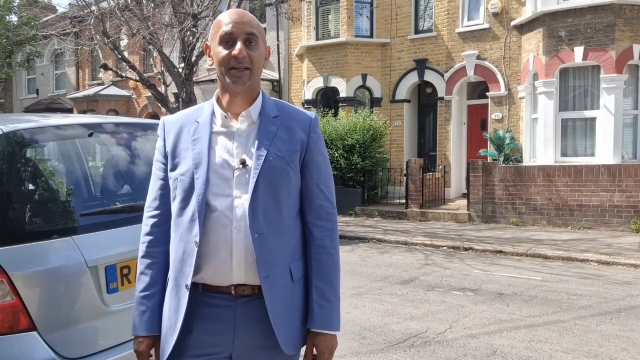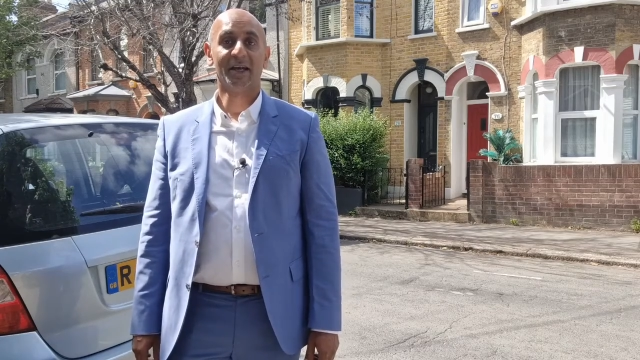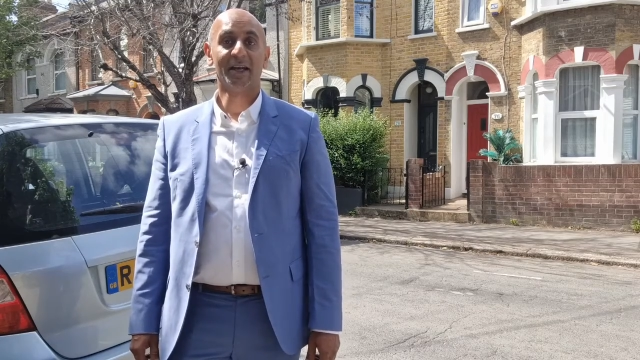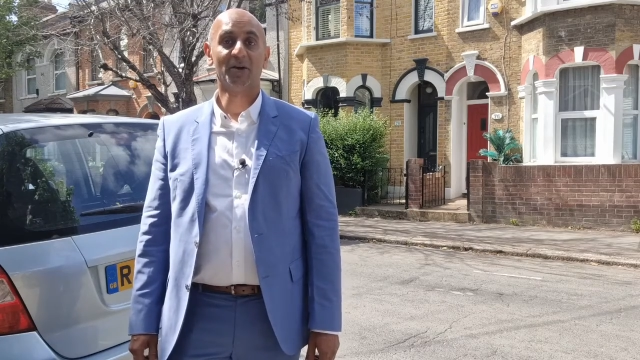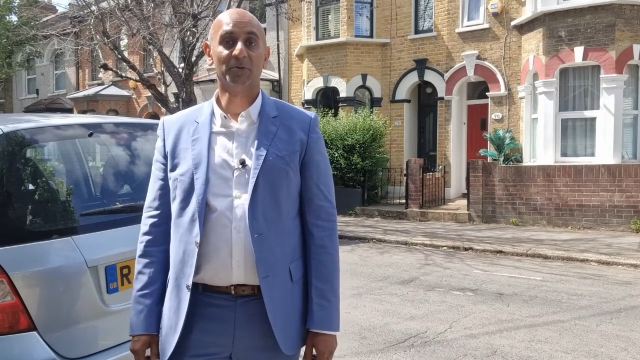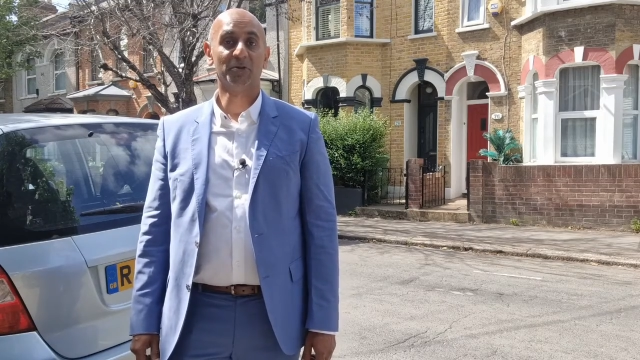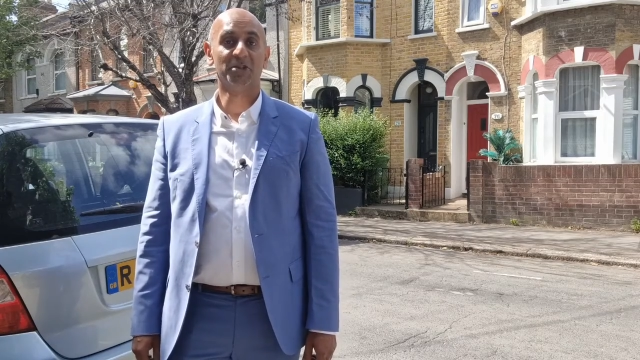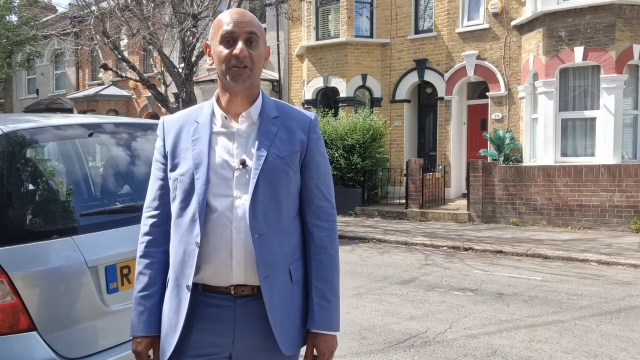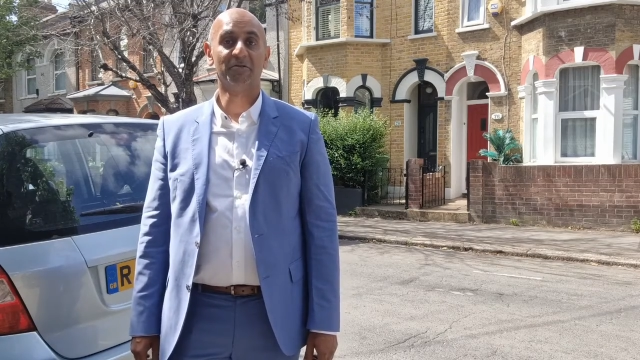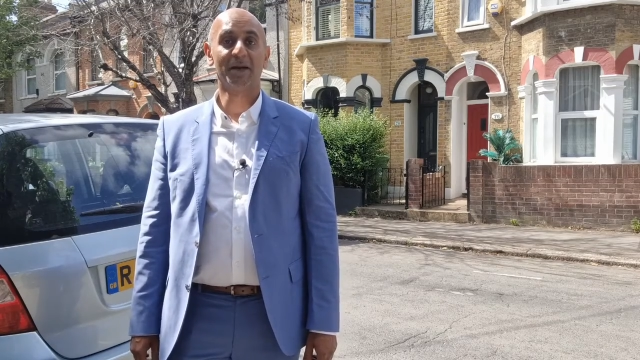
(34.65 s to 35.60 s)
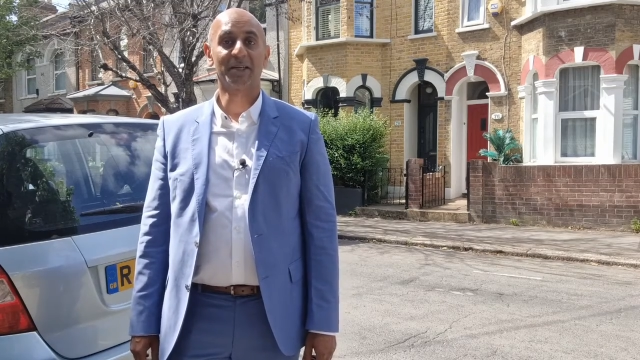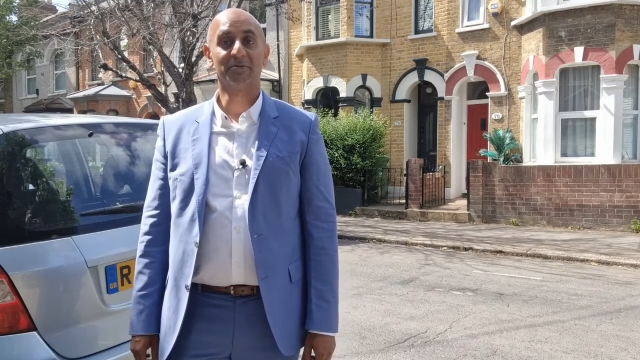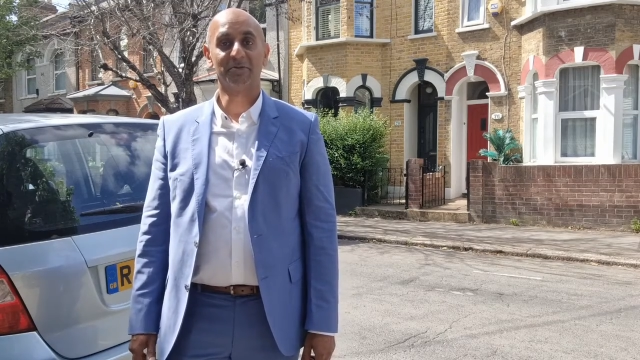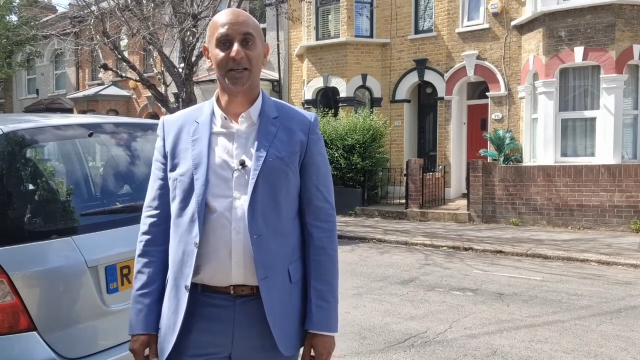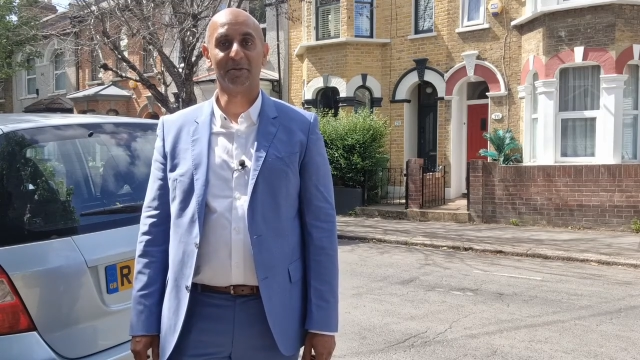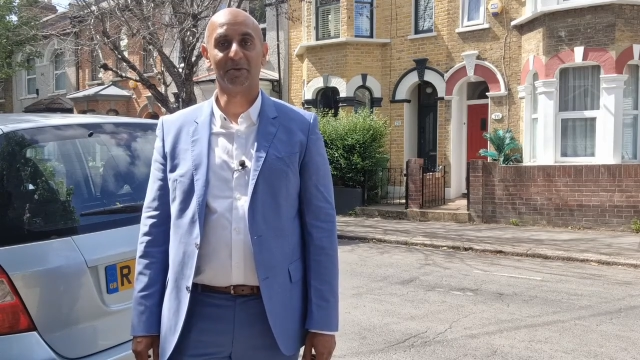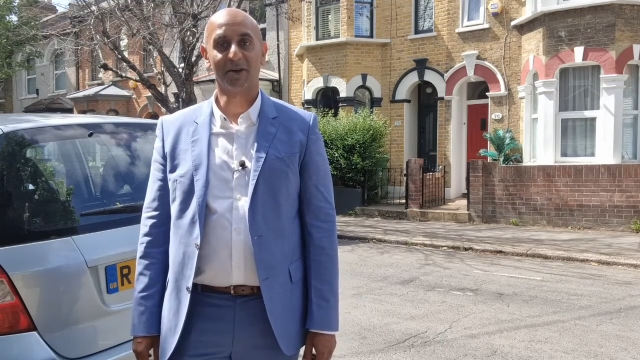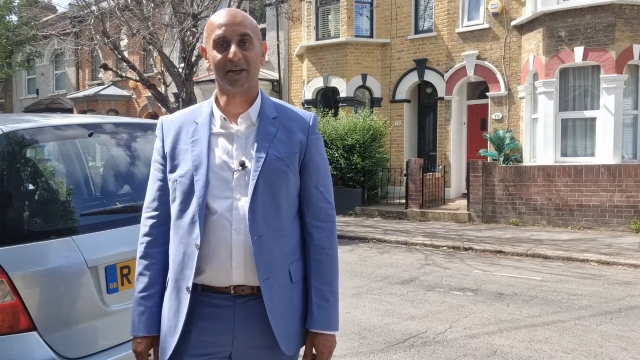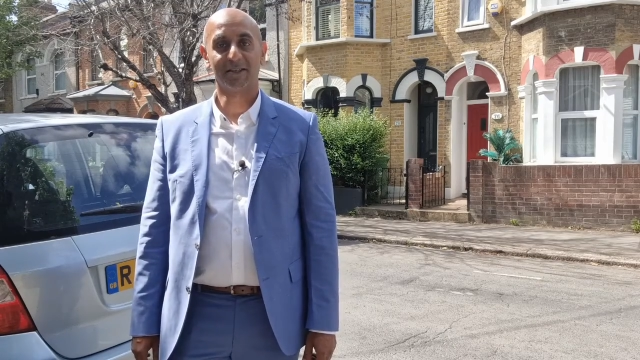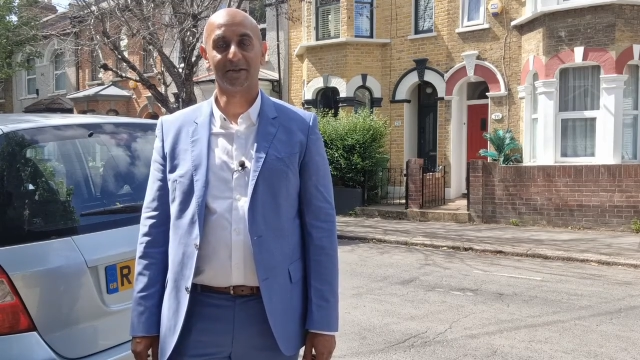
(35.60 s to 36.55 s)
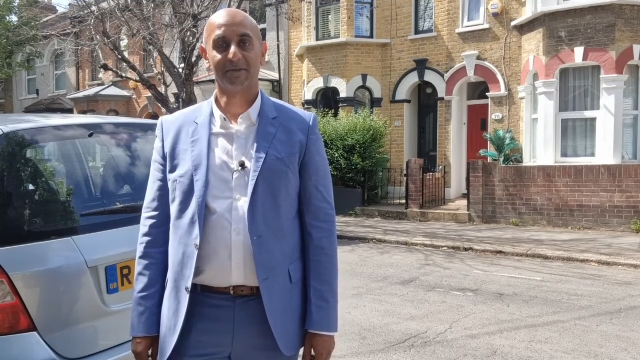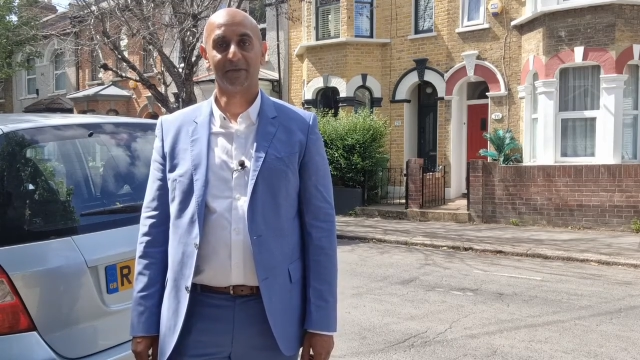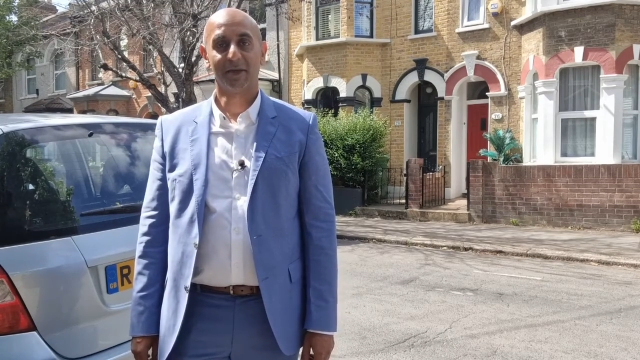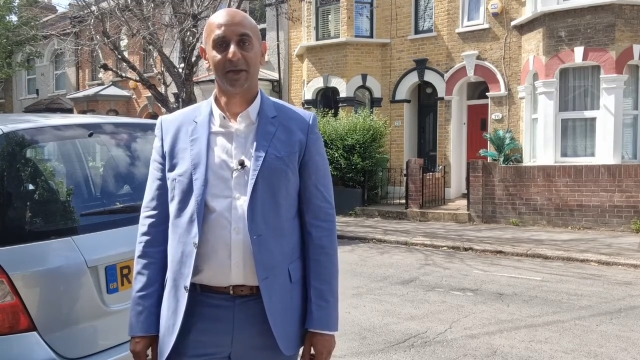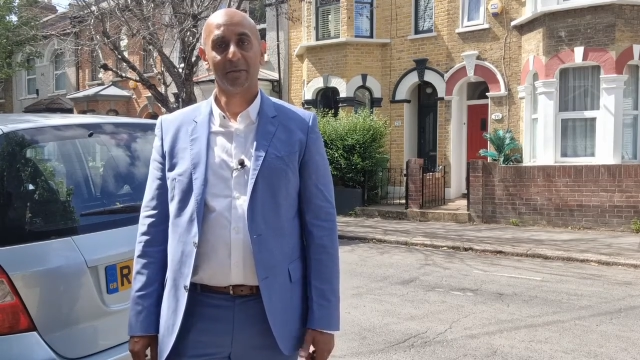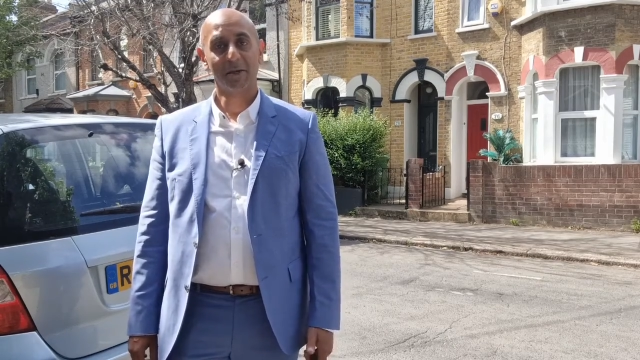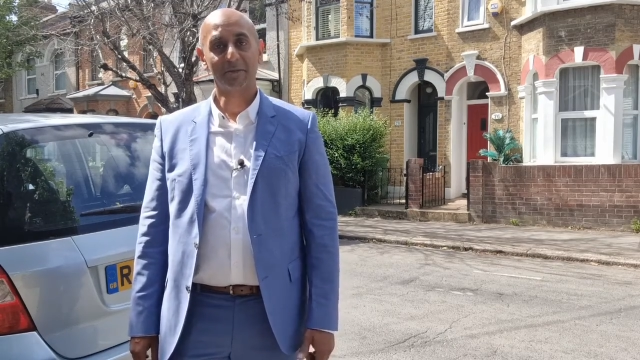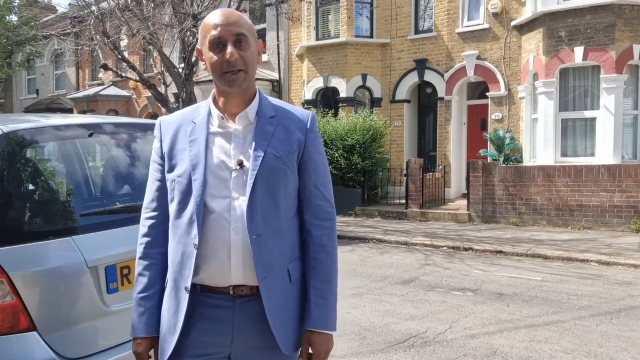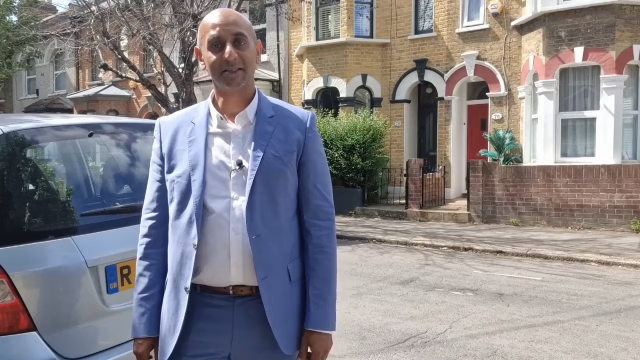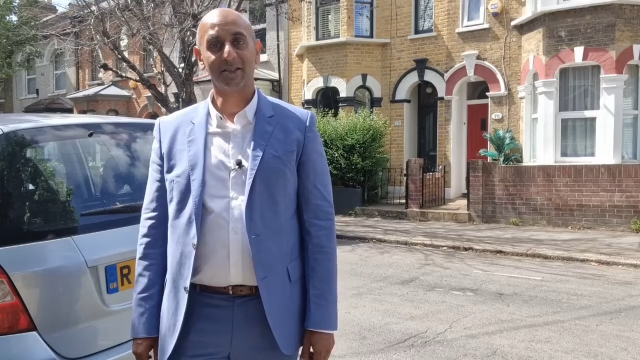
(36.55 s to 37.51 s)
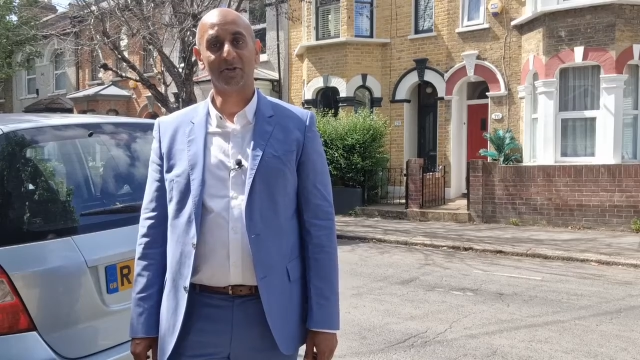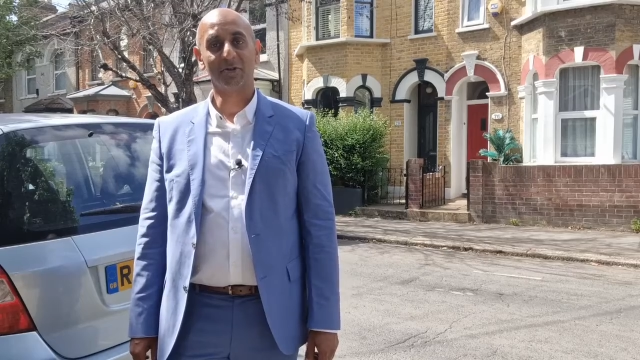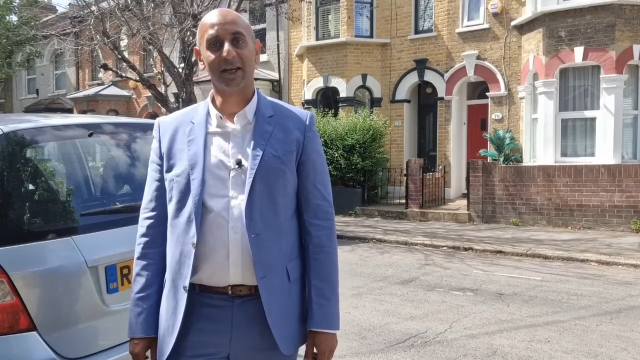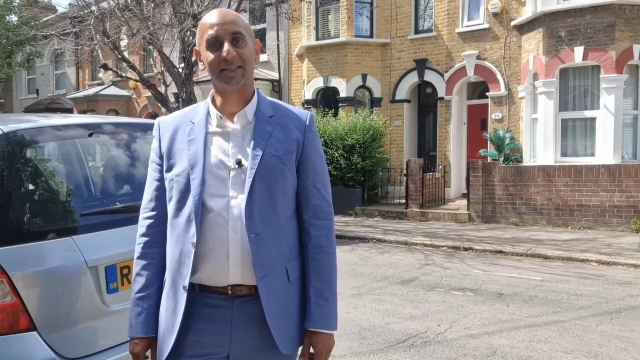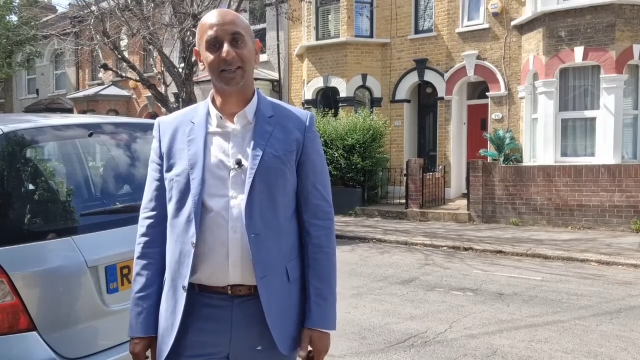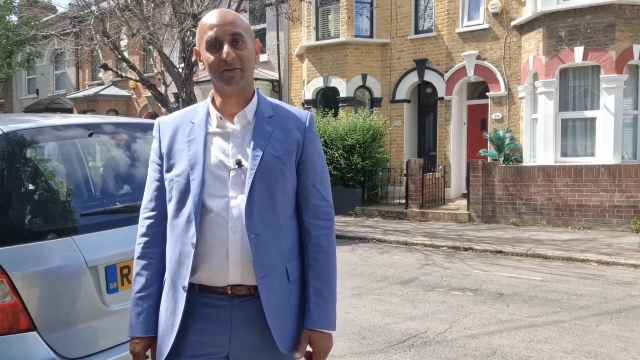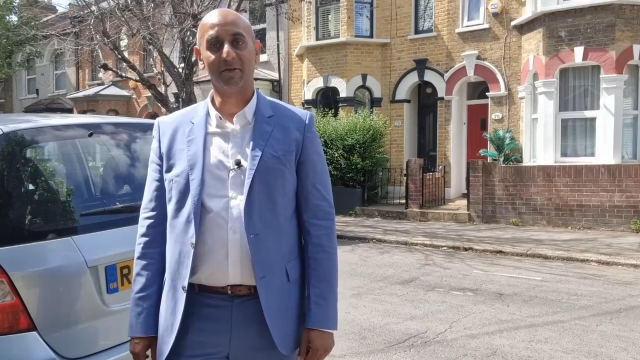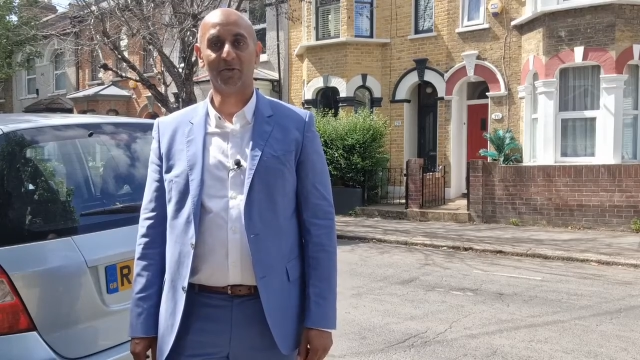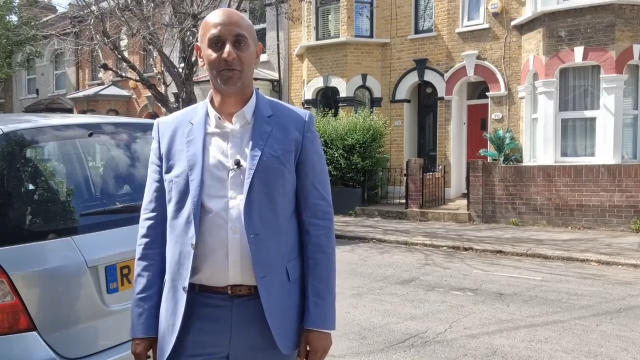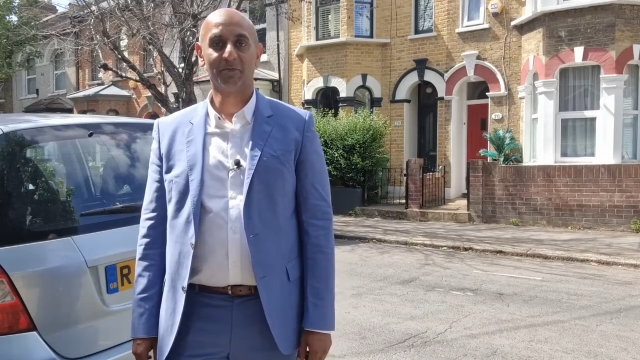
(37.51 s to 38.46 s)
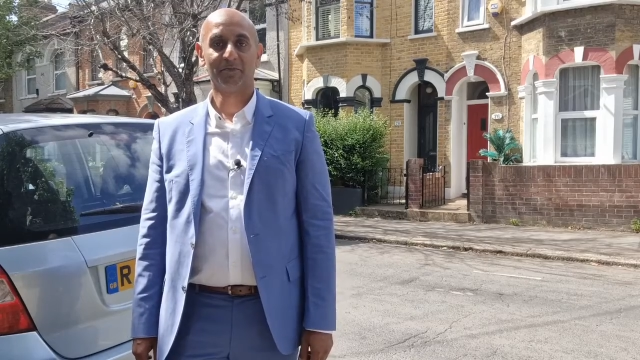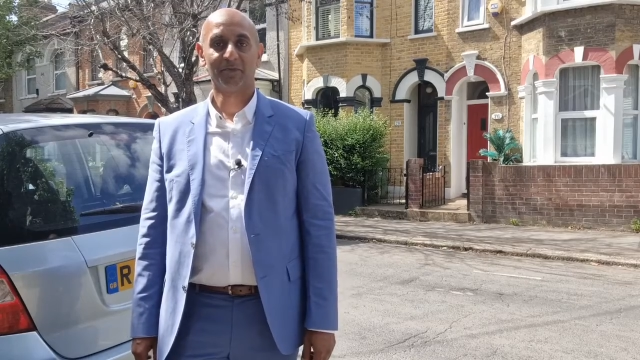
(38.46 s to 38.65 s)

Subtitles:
and help you achieve maximum selling price. Best place to do that is a living room.